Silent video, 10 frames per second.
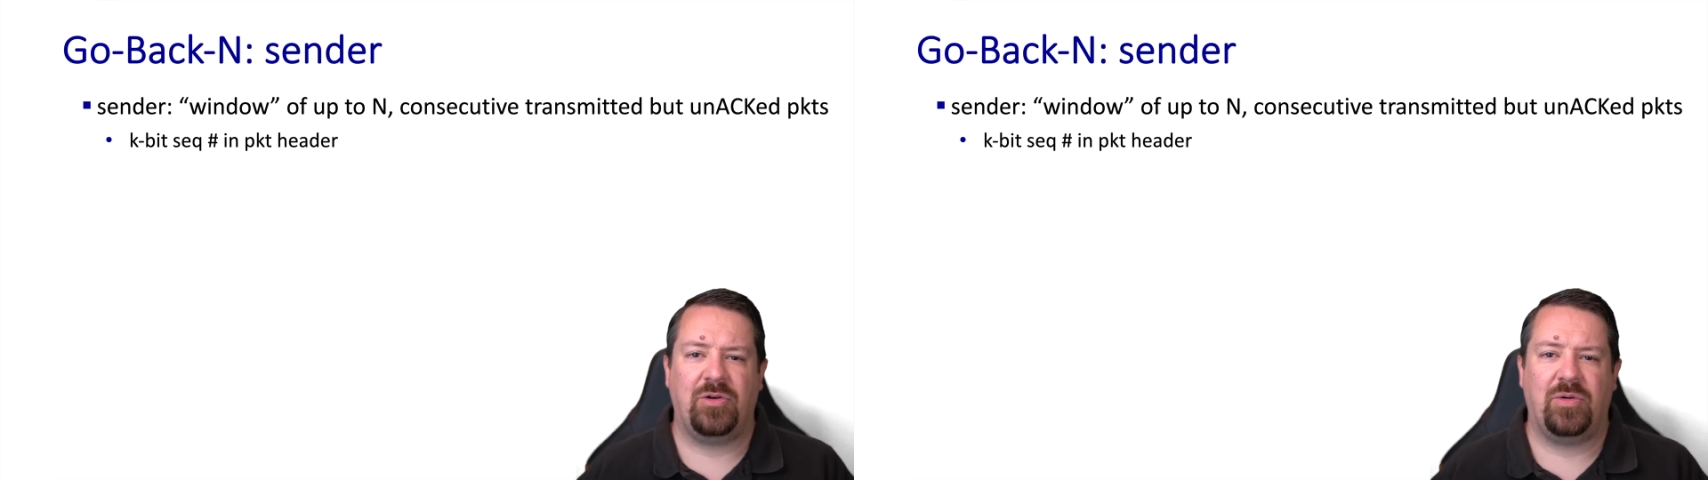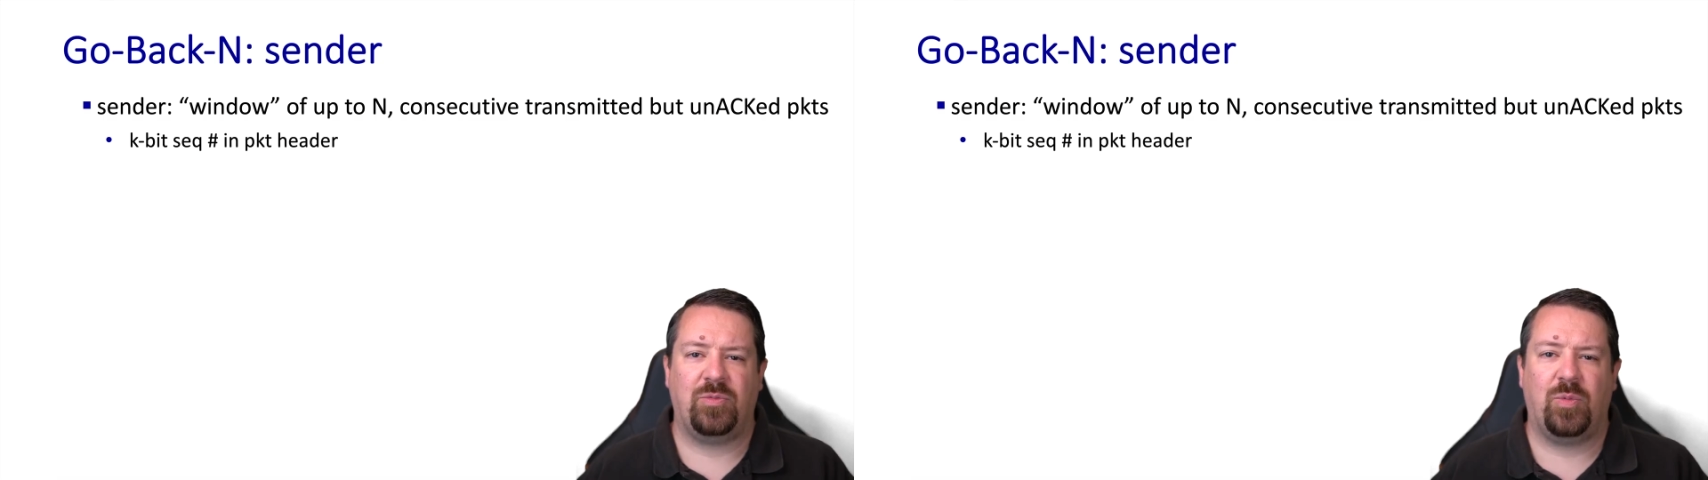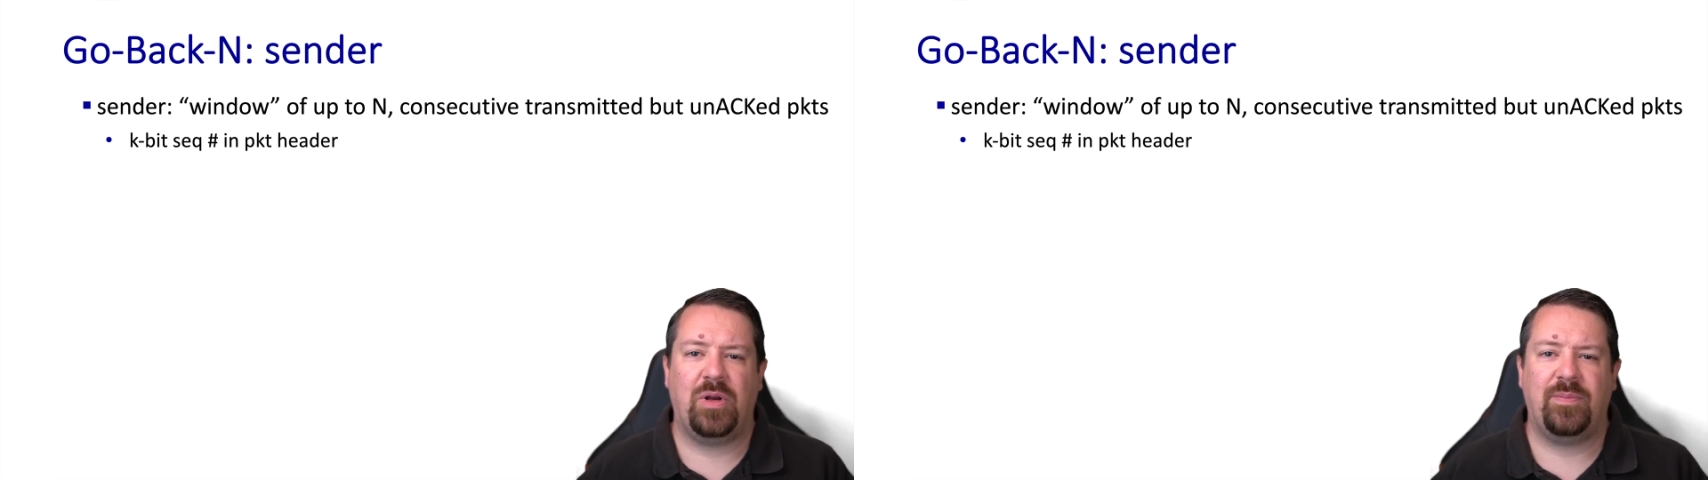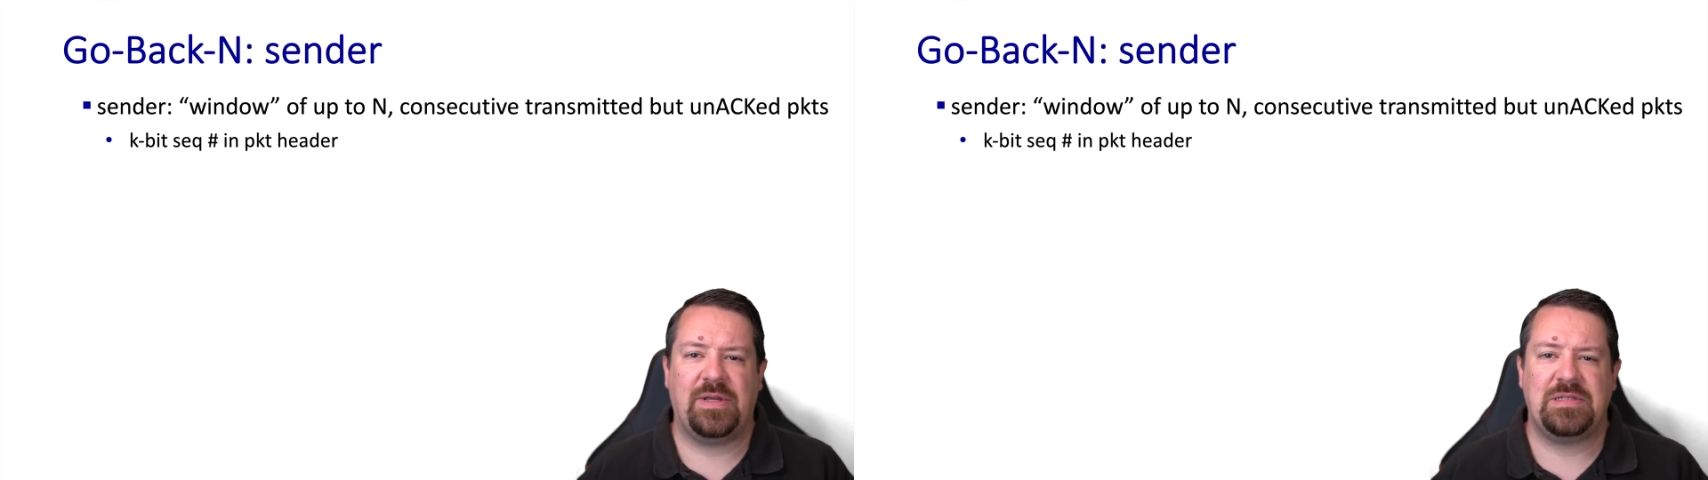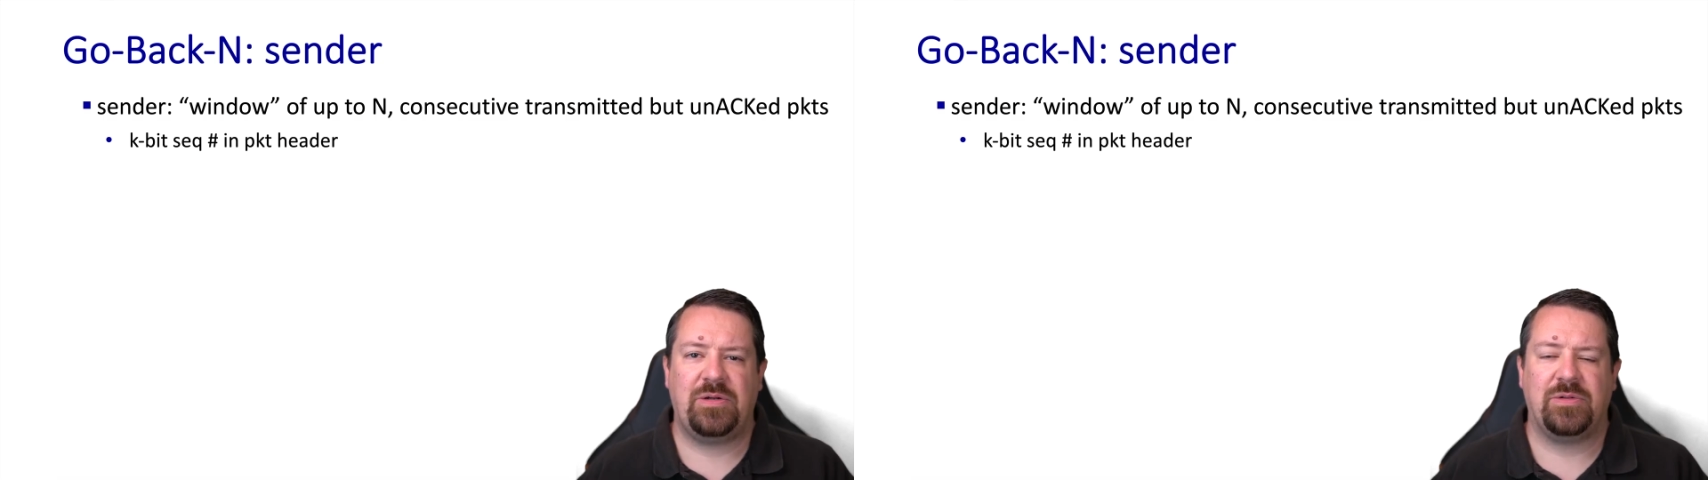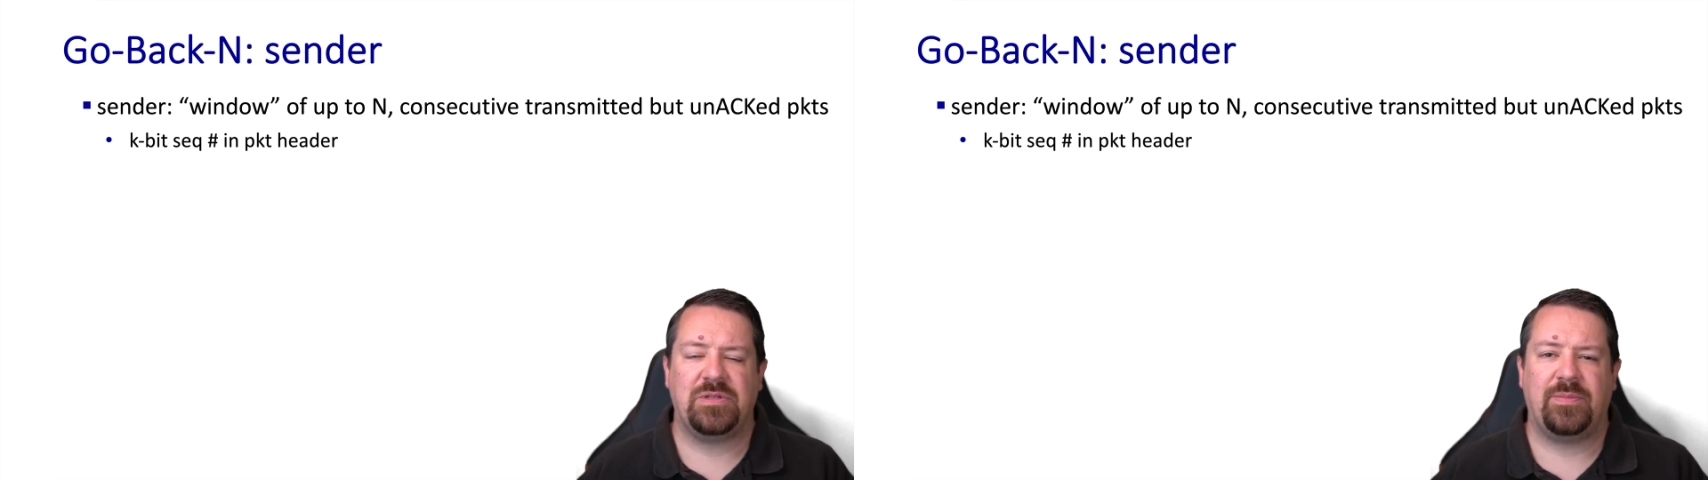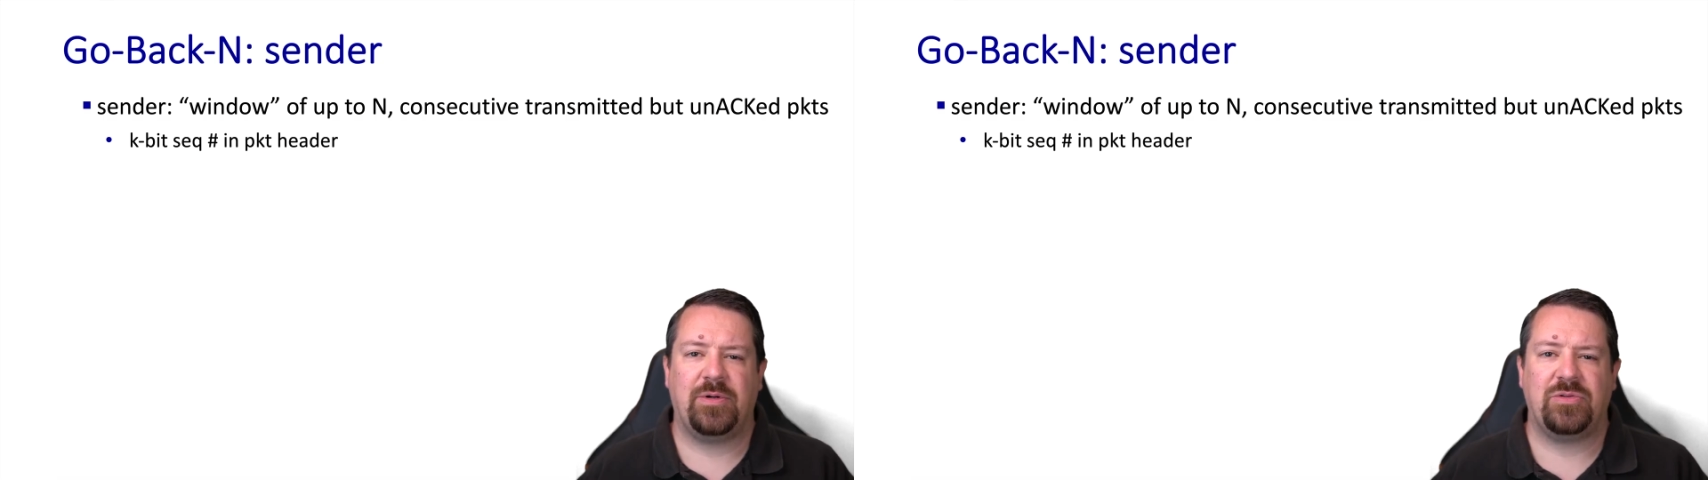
one-bit sequence number is